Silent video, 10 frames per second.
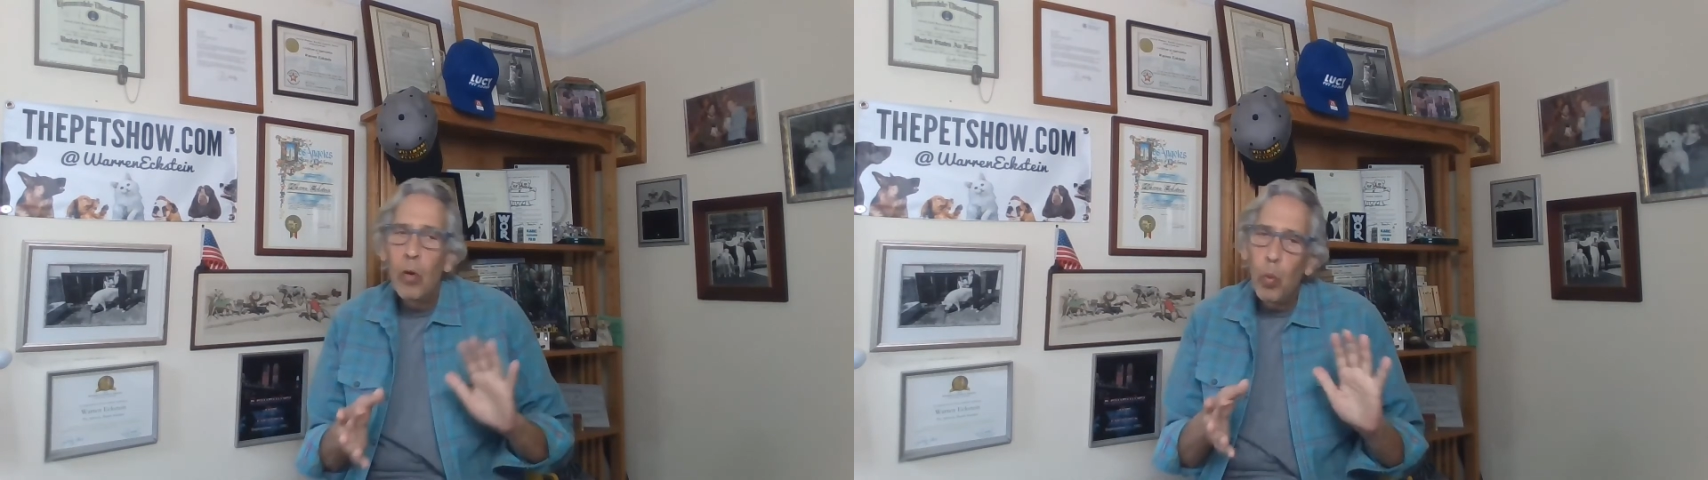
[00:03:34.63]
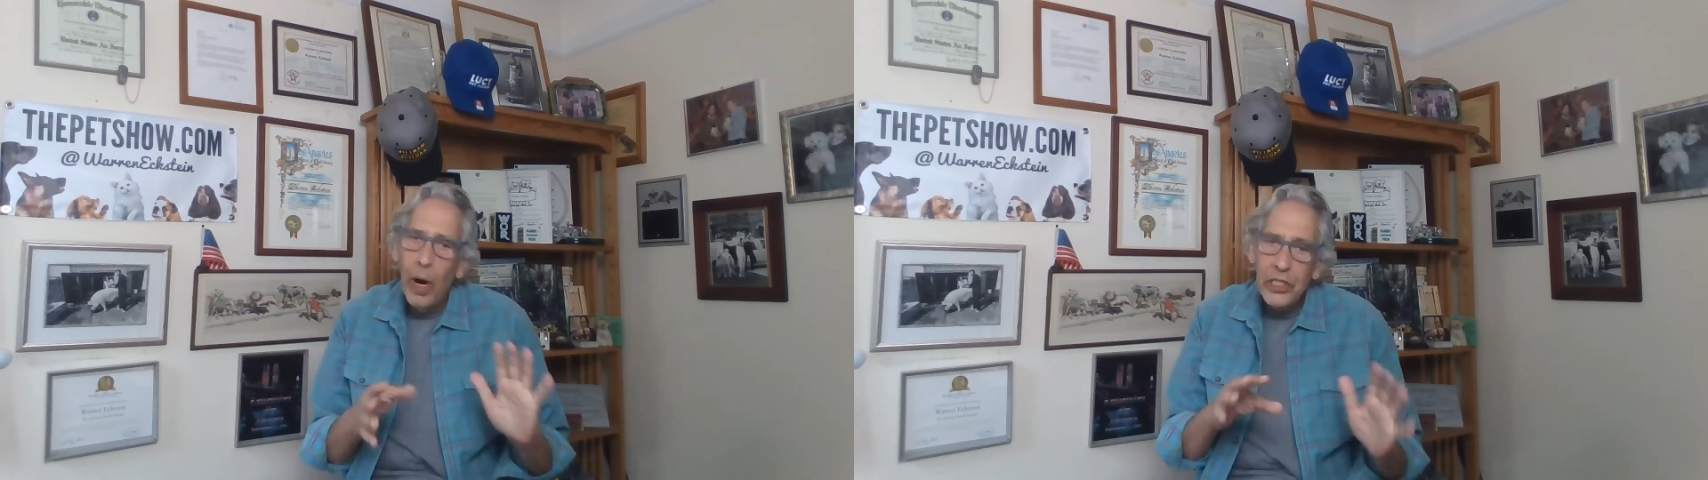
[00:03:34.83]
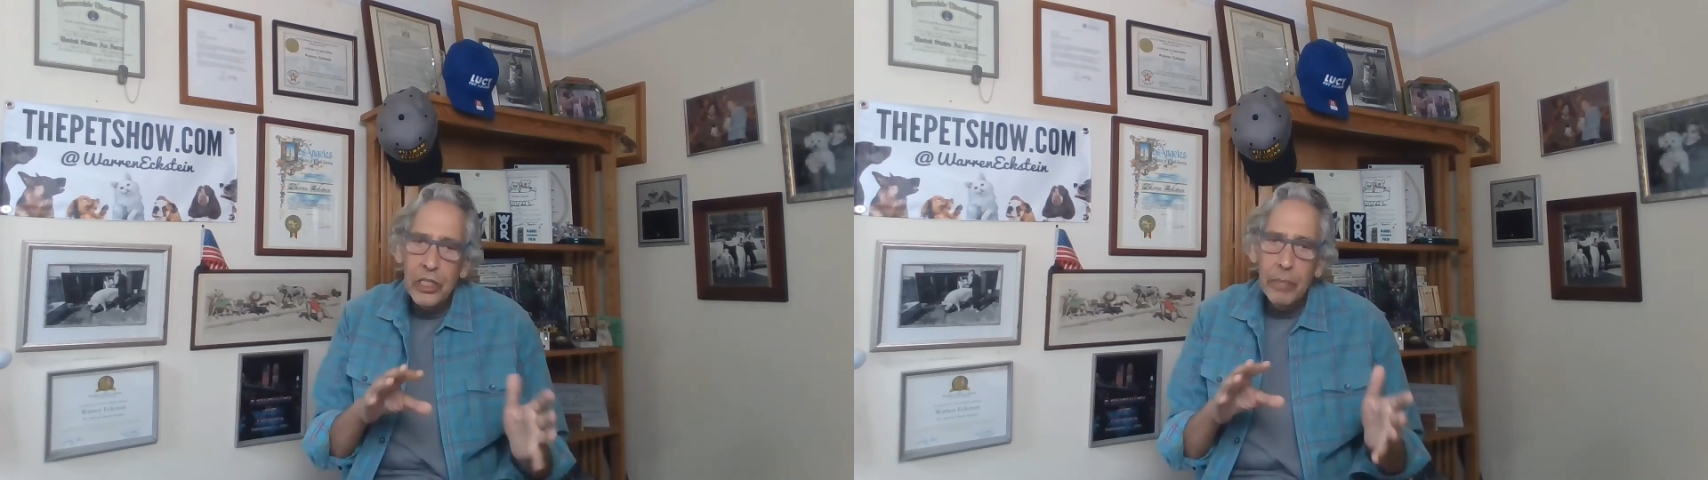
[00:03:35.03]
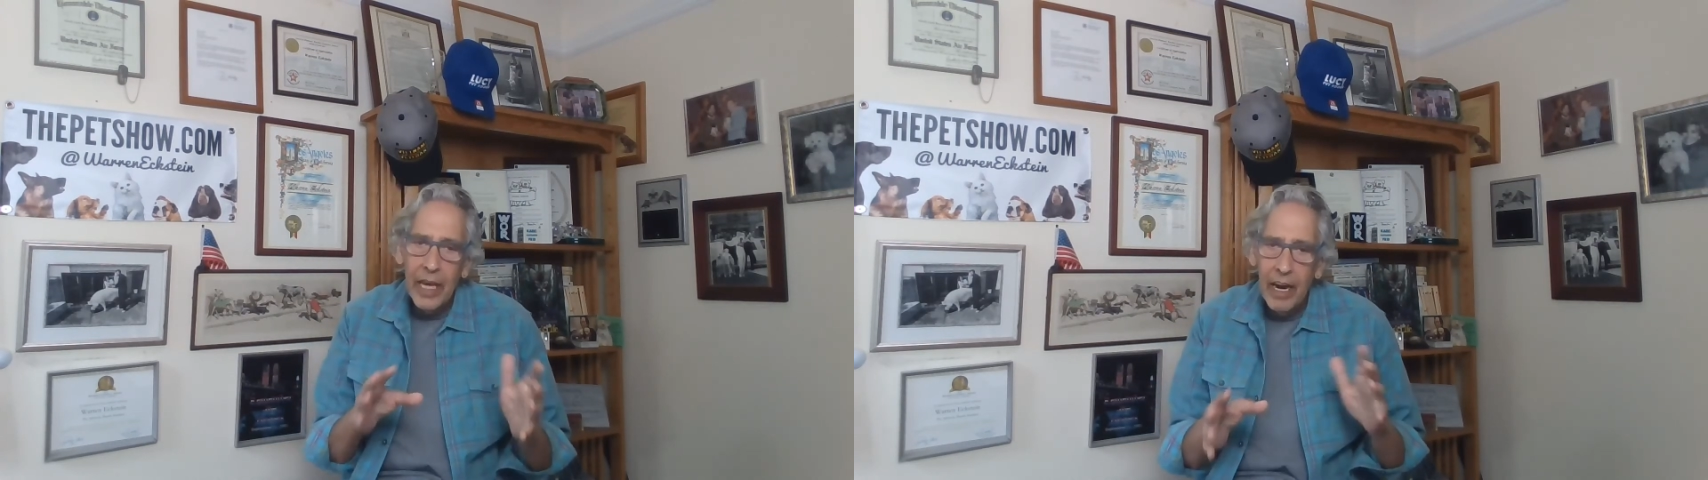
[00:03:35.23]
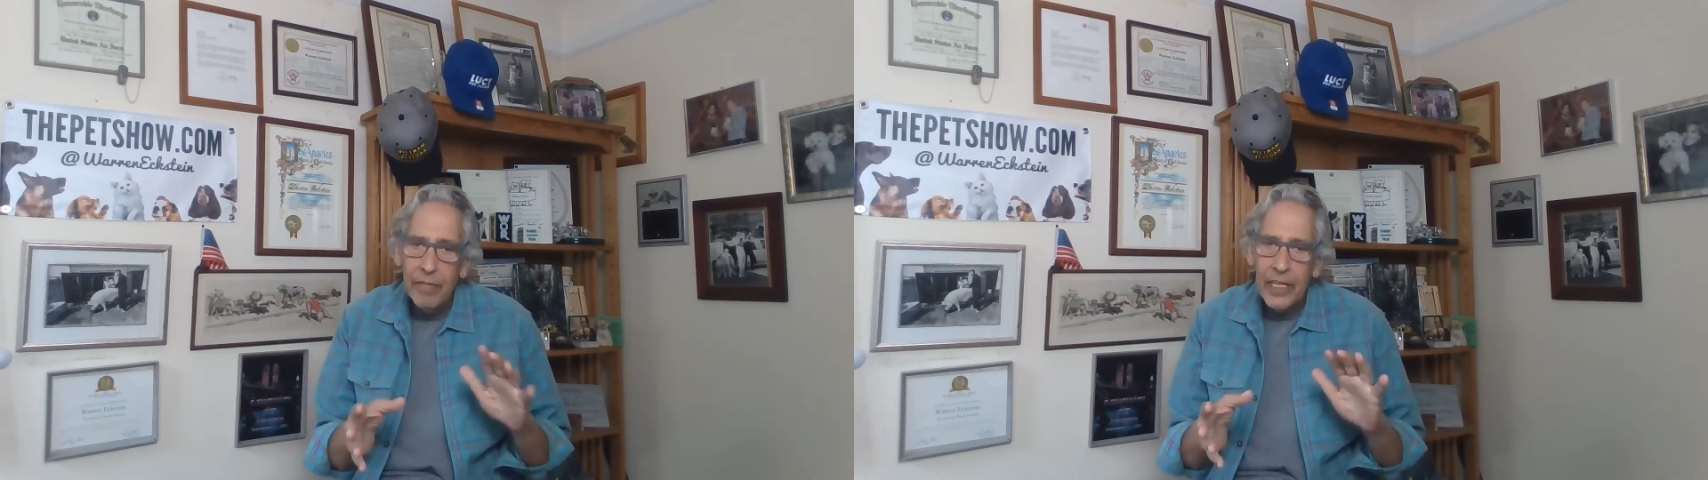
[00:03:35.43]
watch them
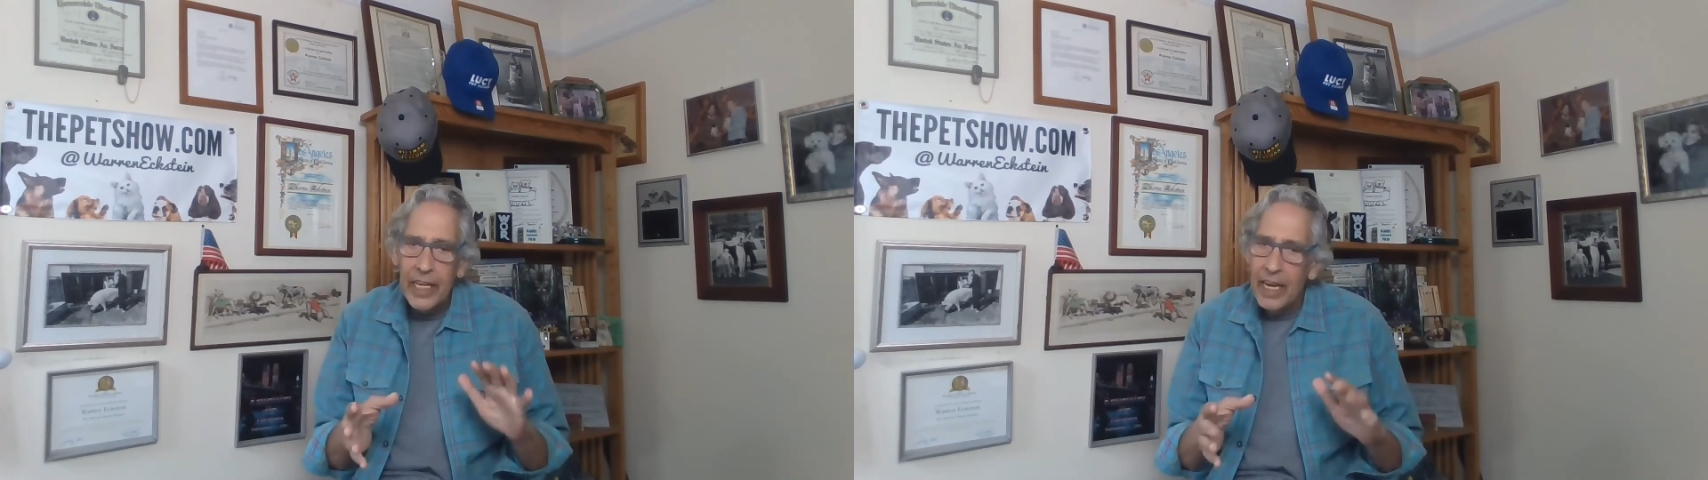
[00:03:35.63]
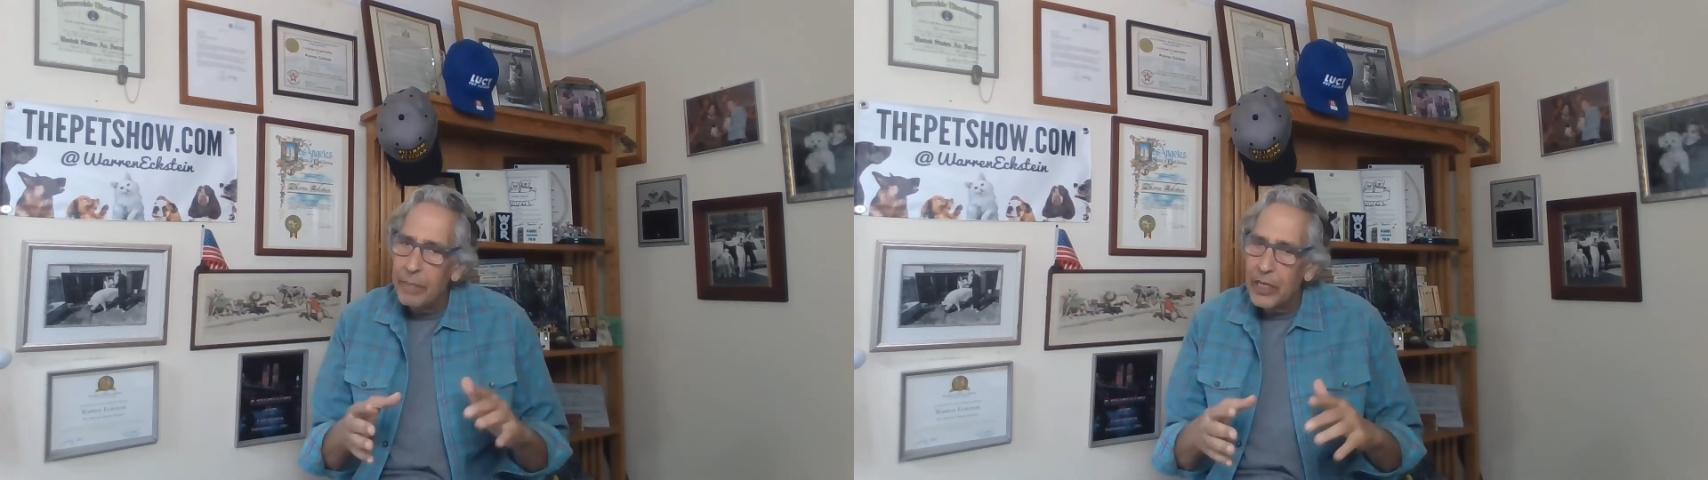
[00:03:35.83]
carefully again,